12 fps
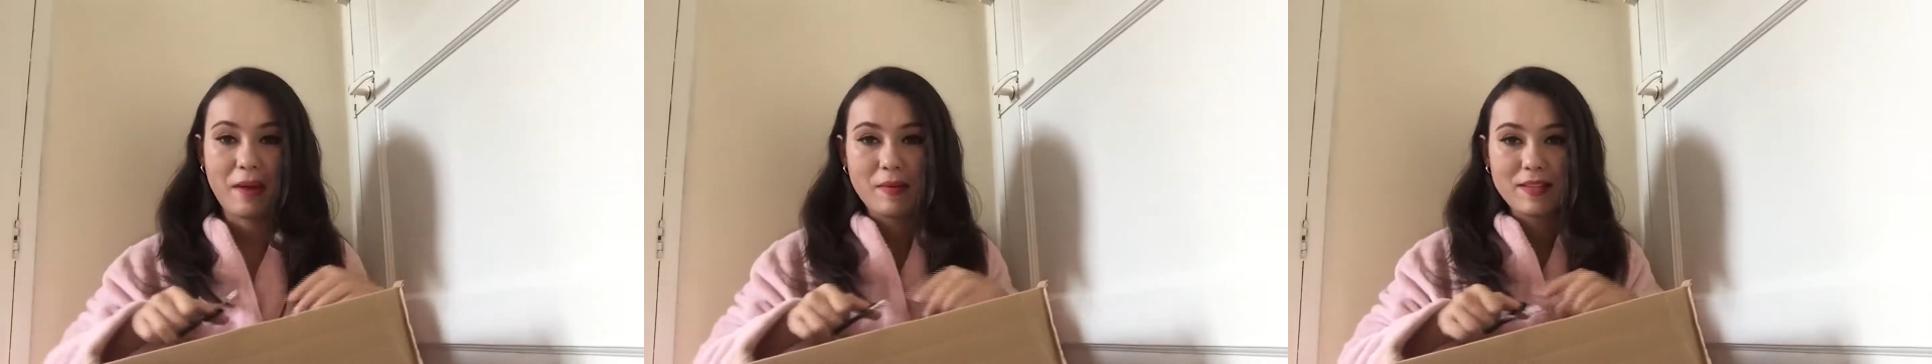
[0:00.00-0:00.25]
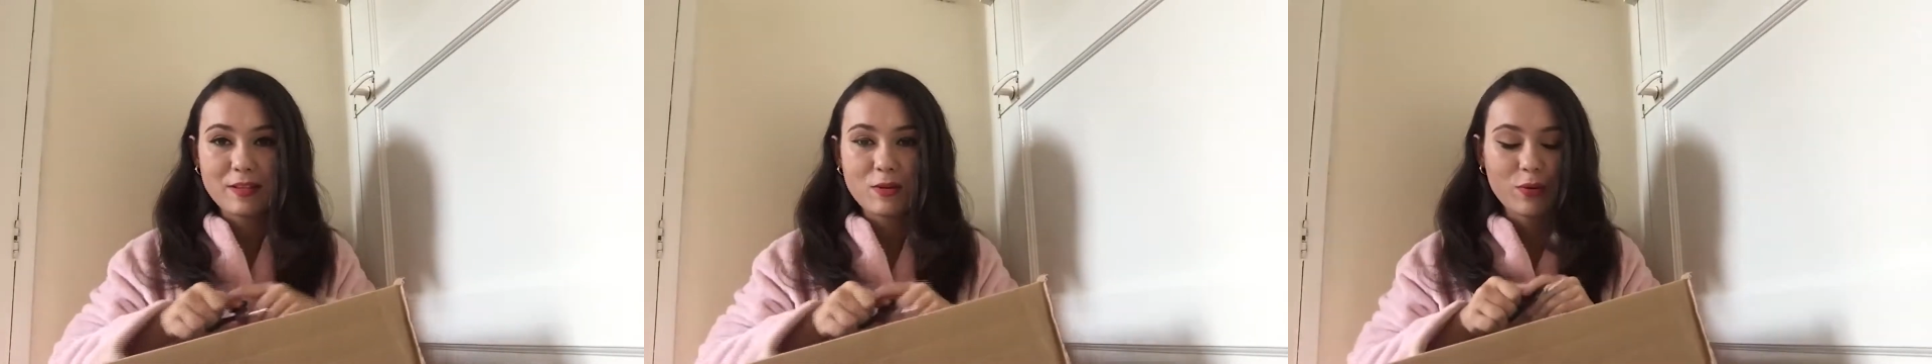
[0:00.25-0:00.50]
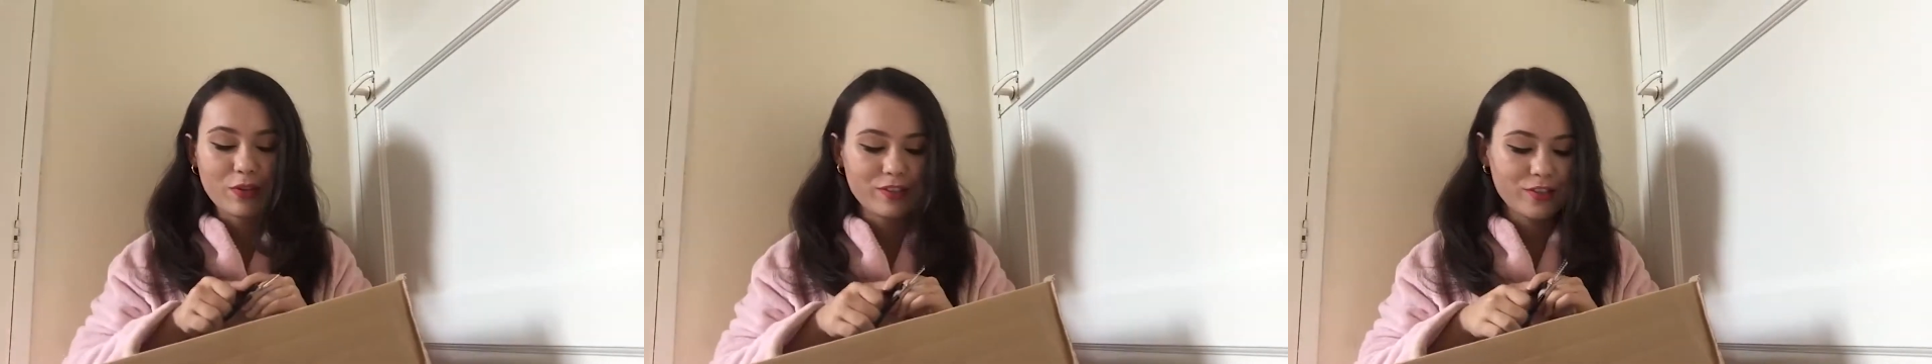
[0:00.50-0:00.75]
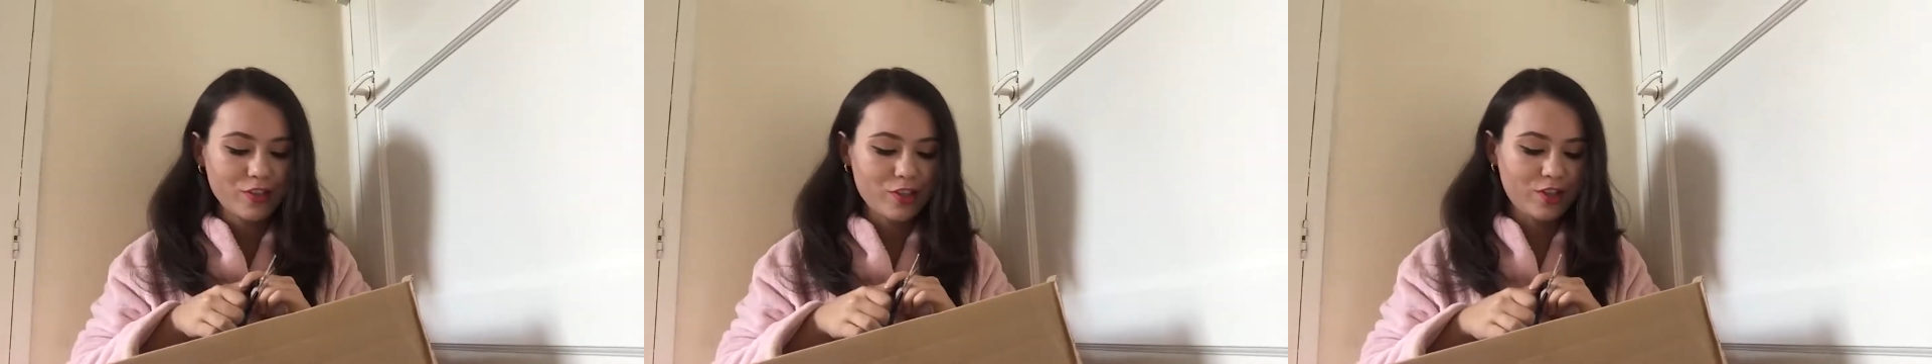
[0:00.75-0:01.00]
Amazon
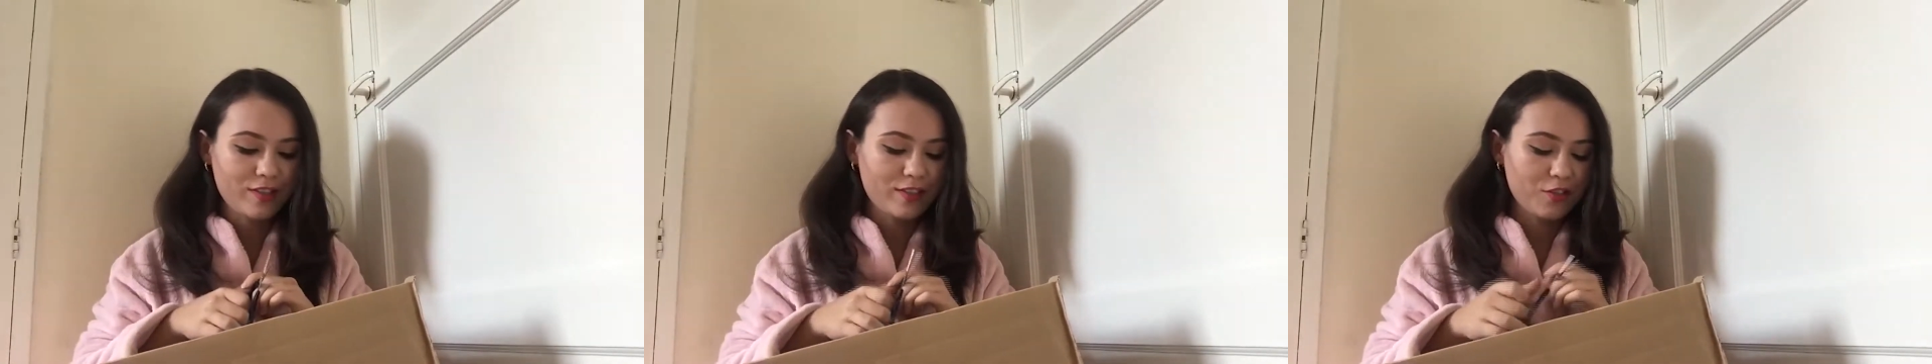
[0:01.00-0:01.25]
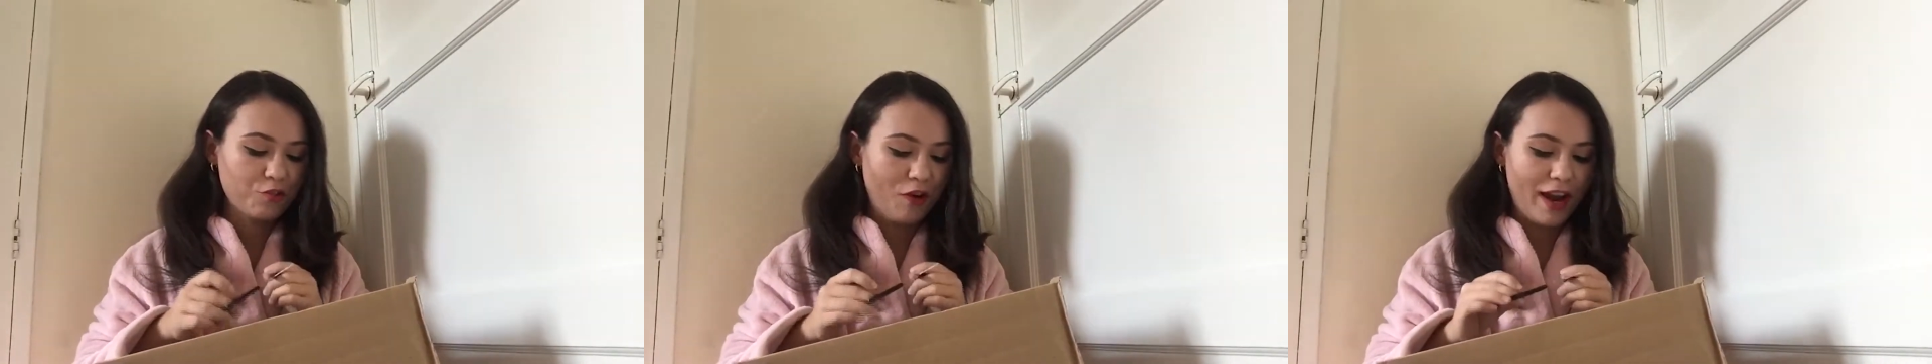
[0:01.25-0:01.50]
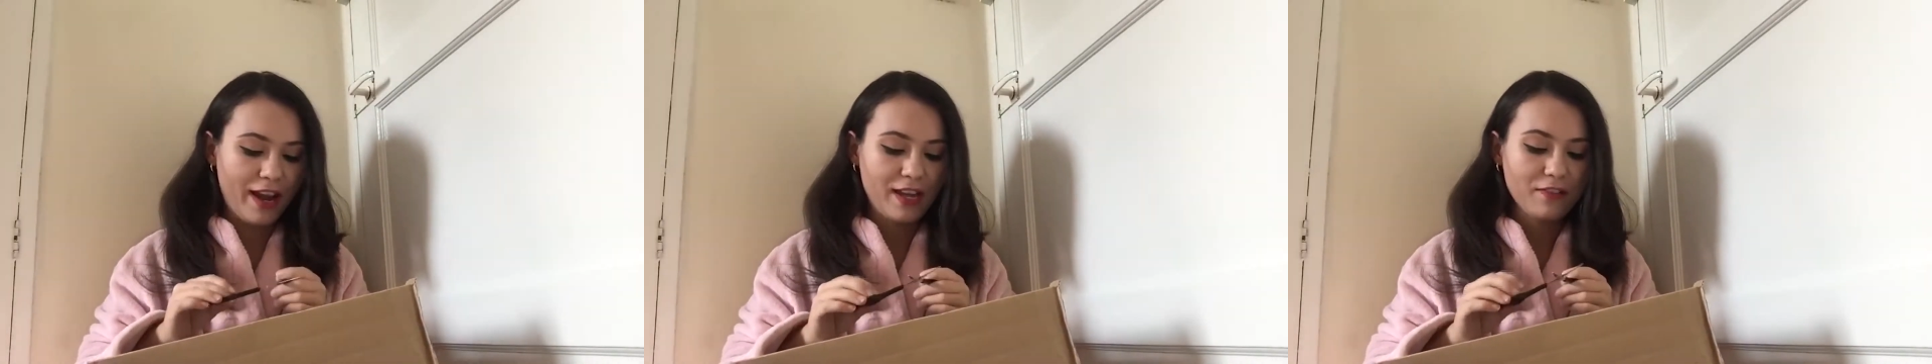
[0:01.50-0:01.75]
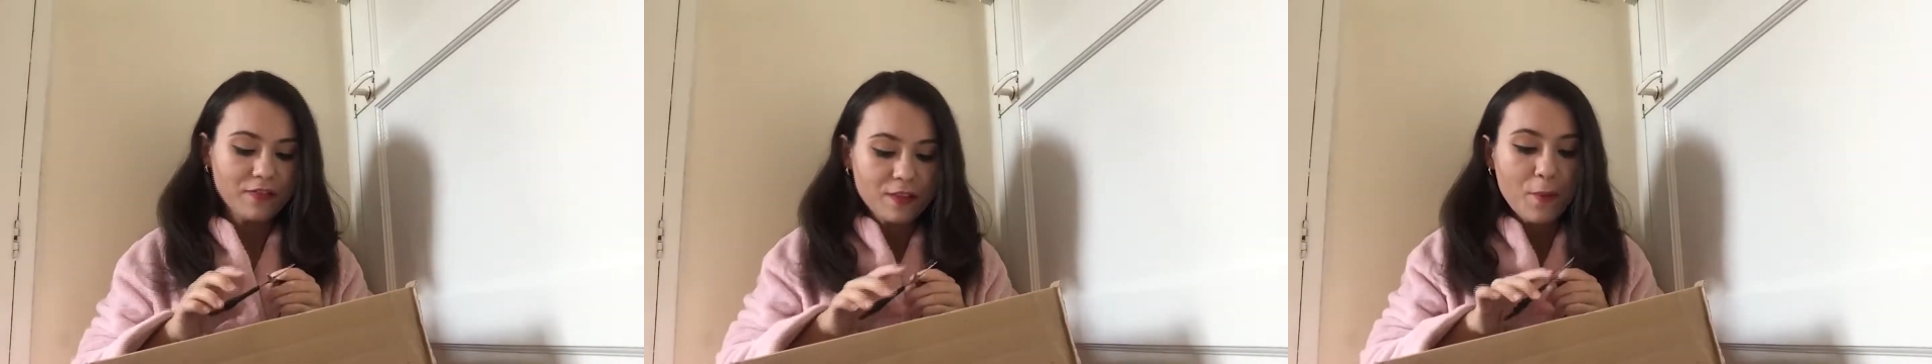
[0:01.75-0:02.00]
order just
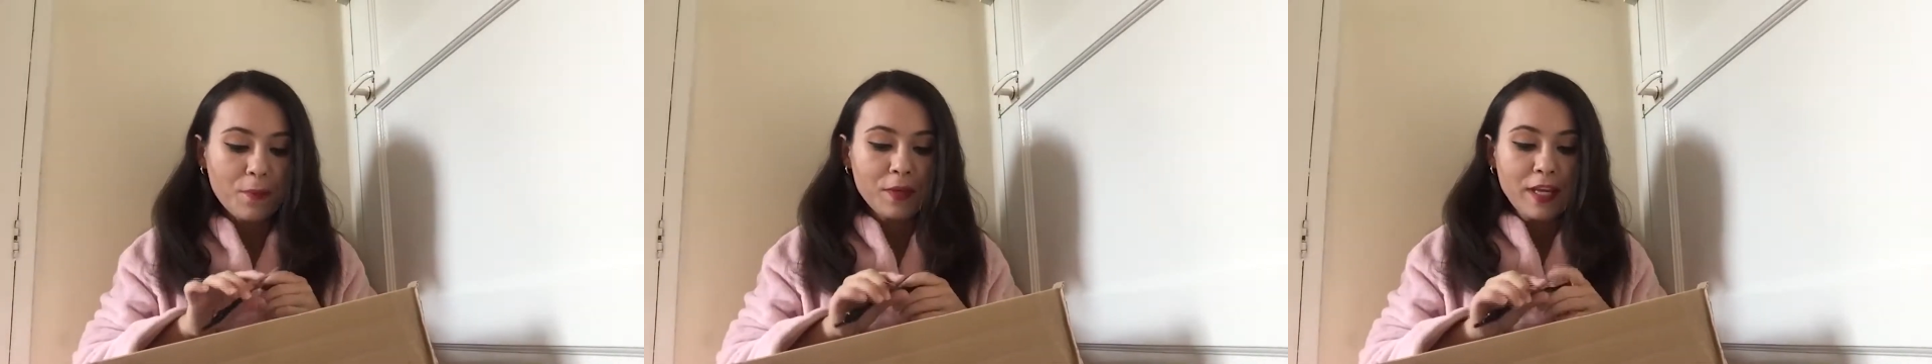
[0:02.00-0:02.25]
arrived.